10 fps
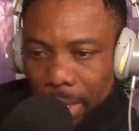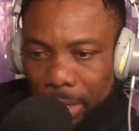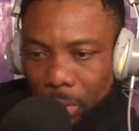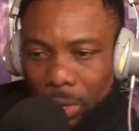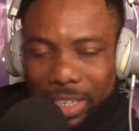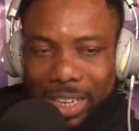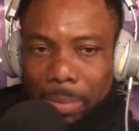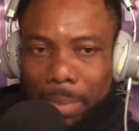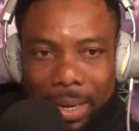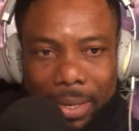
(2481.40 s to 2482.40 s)
They don't need
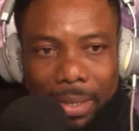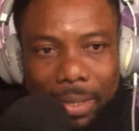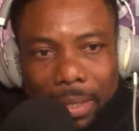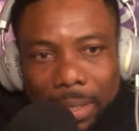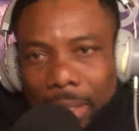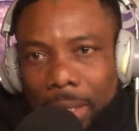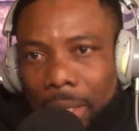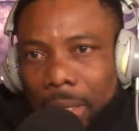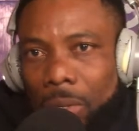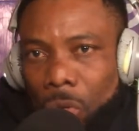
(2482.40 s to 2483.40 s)
any man.
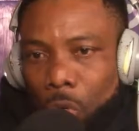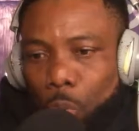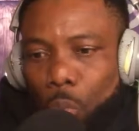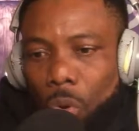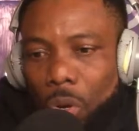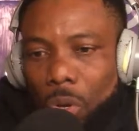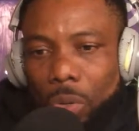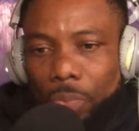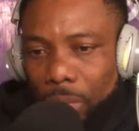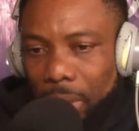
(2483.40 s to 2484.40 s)
They go to work,
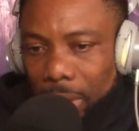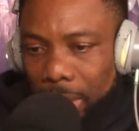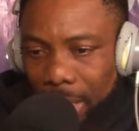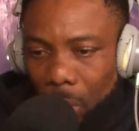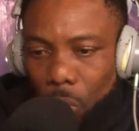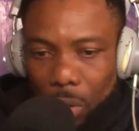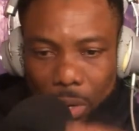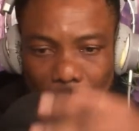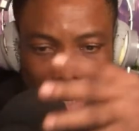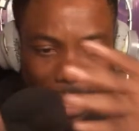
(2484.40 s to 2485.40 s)
they can
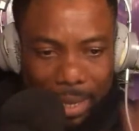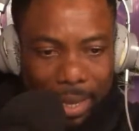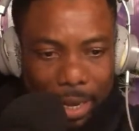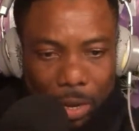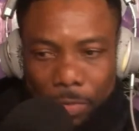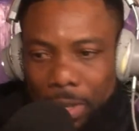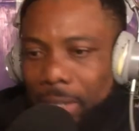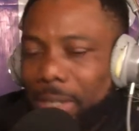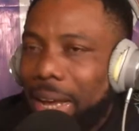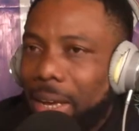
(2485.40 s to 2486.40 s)
work, they can take care of
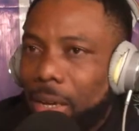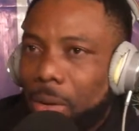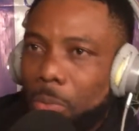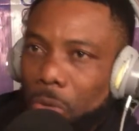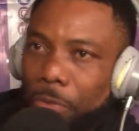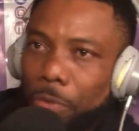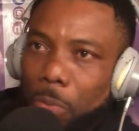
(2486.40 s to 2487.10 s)
it's like, if